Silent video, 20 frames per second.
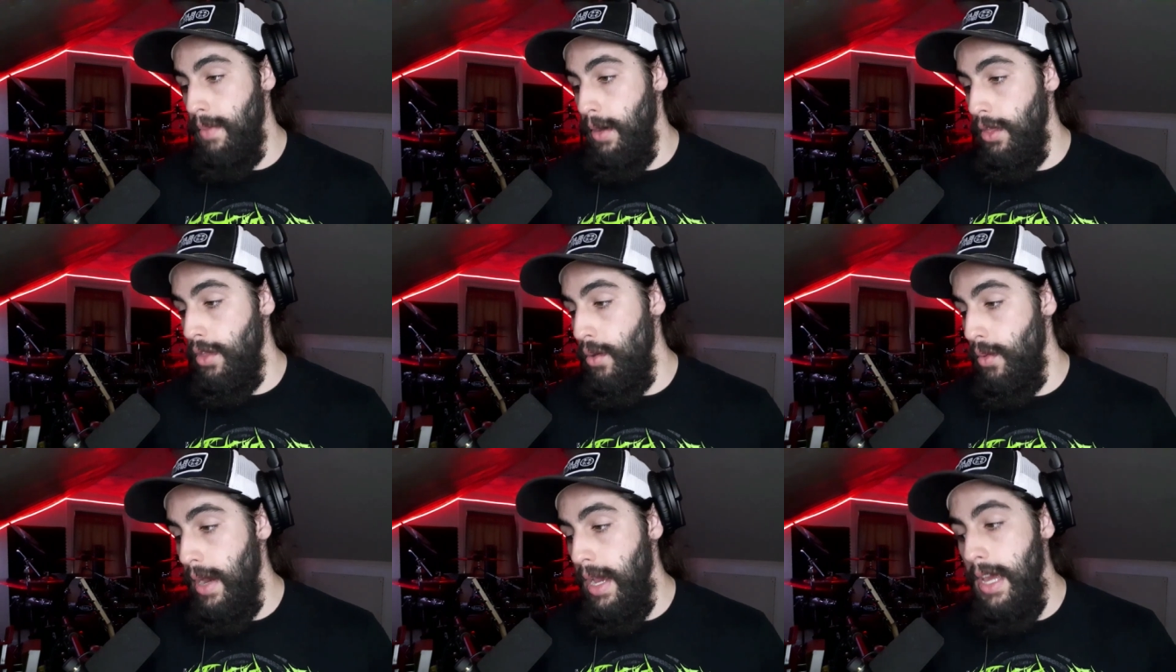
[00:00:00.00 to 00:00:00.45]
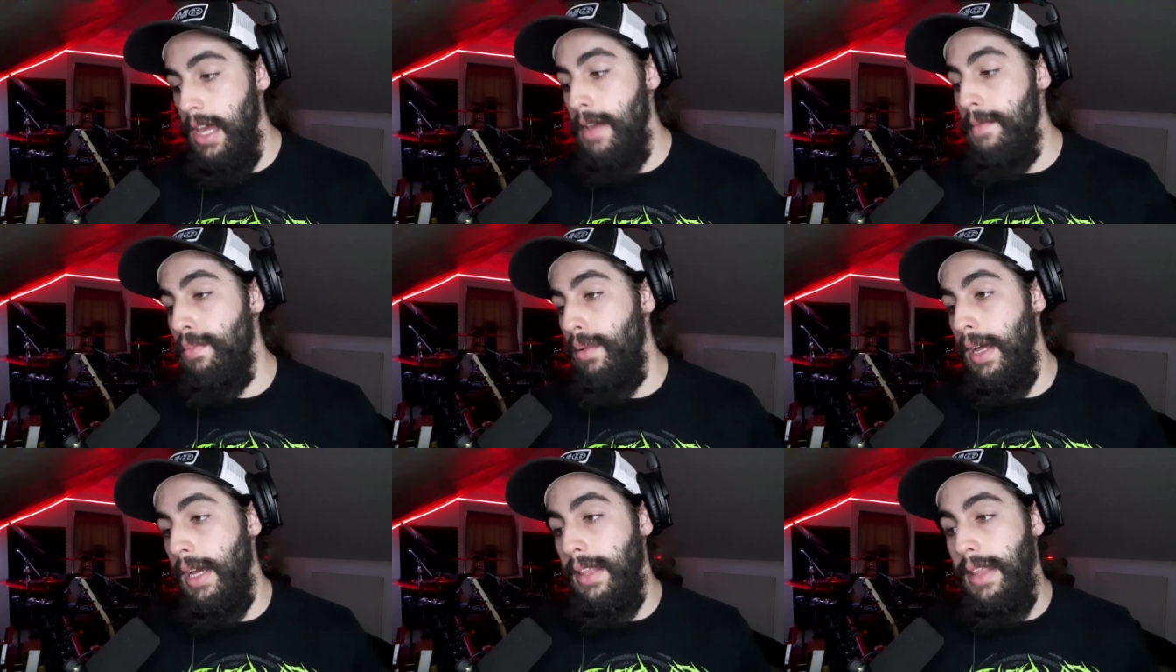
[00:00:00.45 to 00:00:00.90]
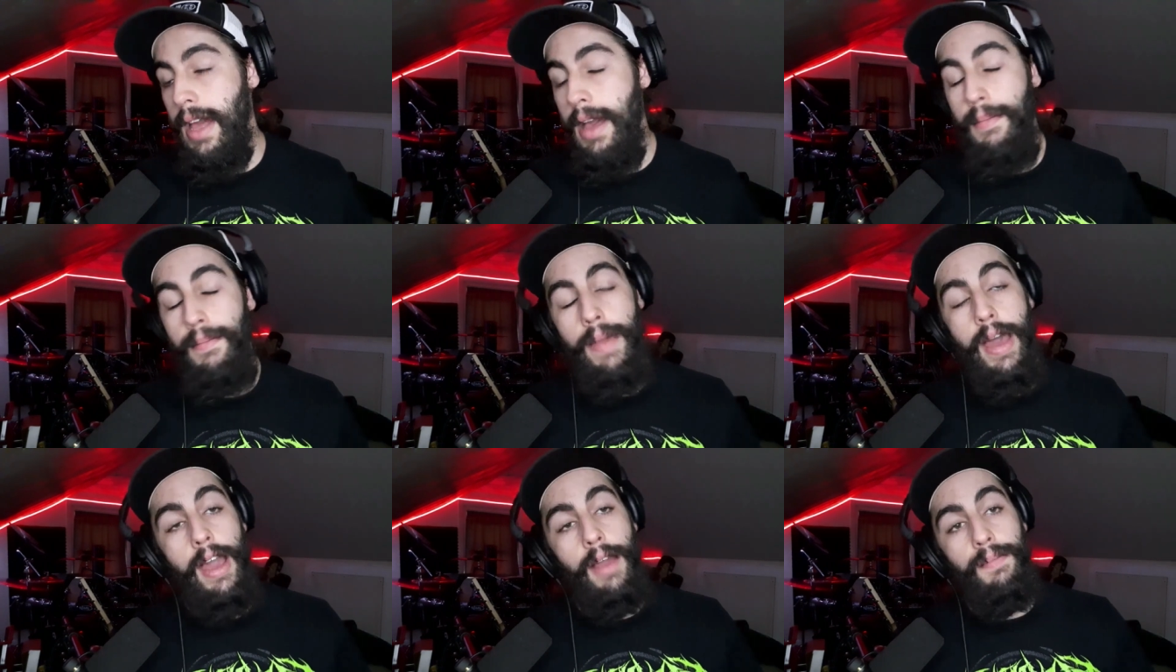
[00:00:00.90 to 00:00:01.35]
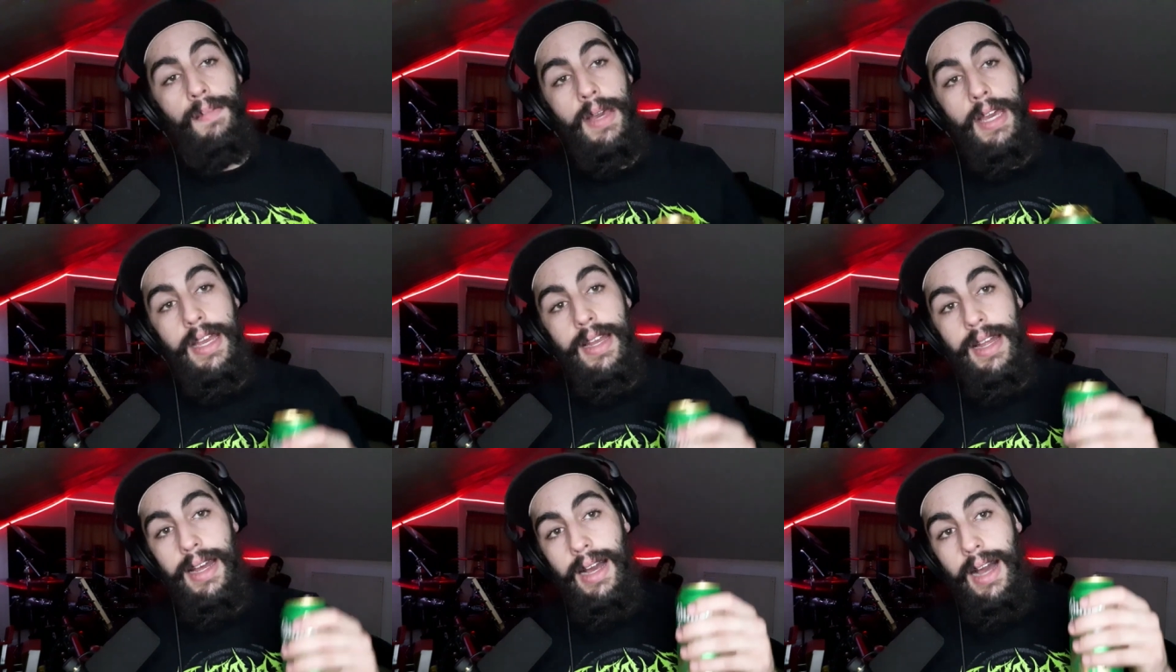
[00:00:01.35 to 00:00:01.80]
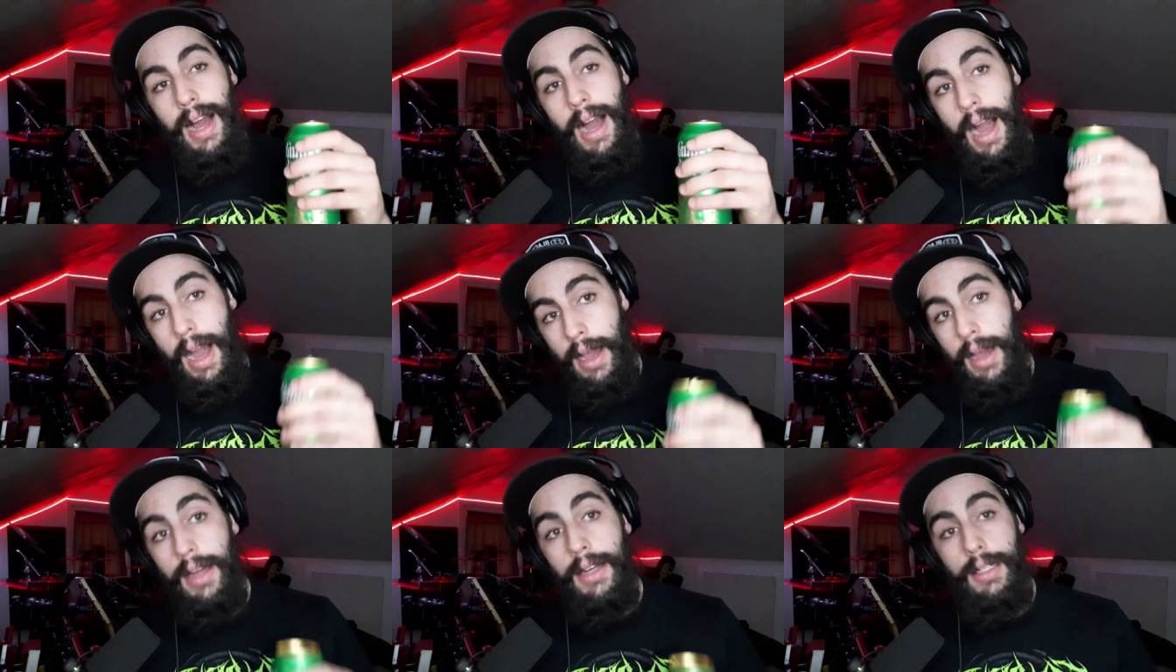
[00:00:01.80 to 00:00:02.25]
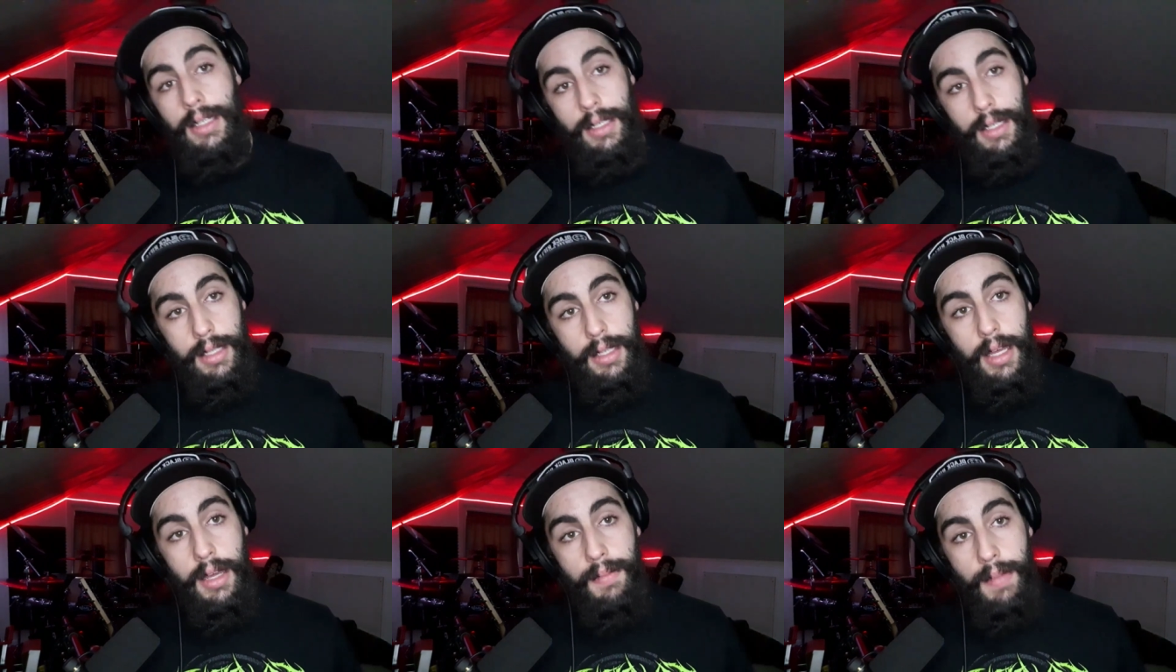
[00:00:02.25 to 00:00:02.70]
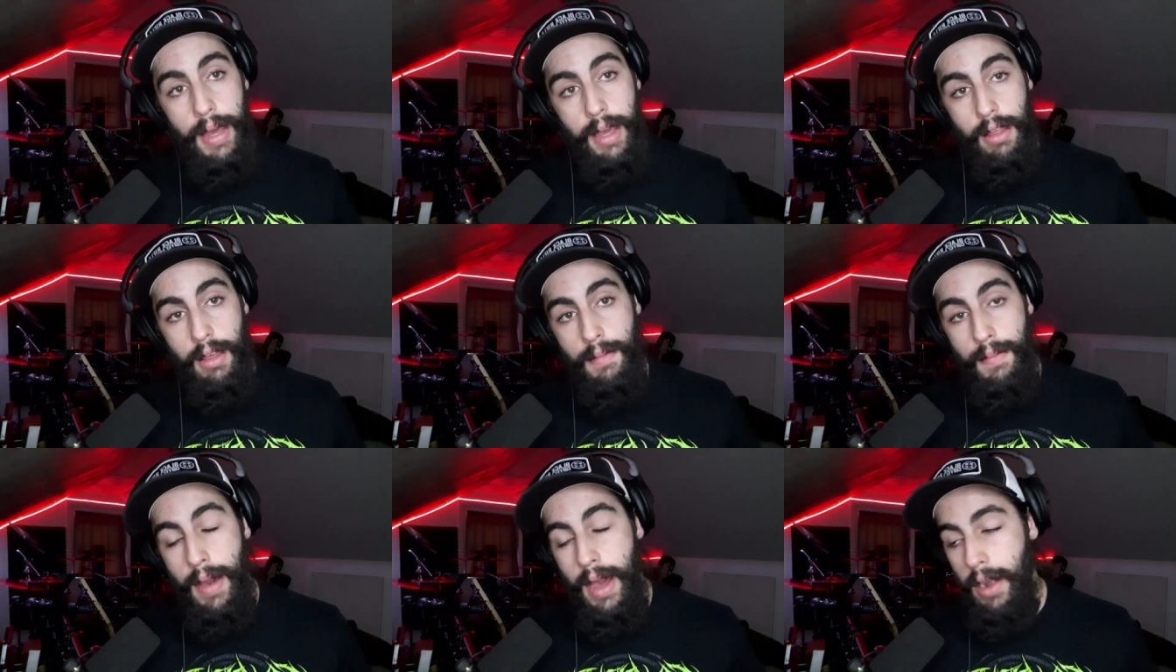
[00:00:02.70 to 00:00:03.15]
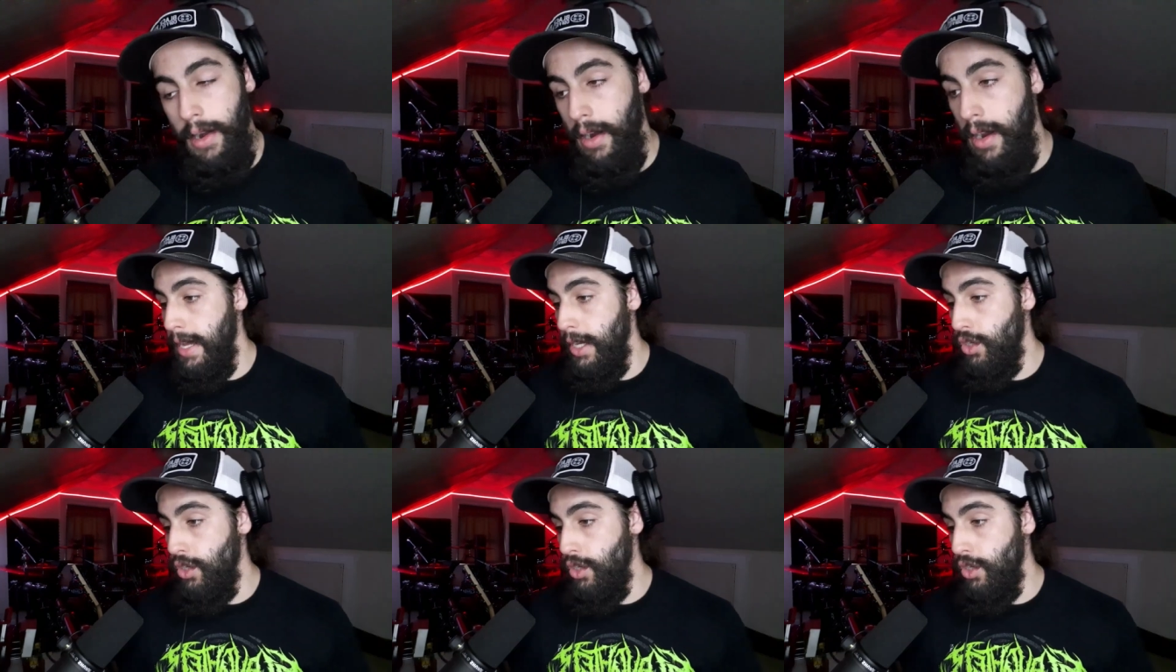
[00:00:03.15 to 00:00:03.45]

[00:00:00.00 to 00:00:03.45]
but the way he played that backbeat, I honestly think makes it better.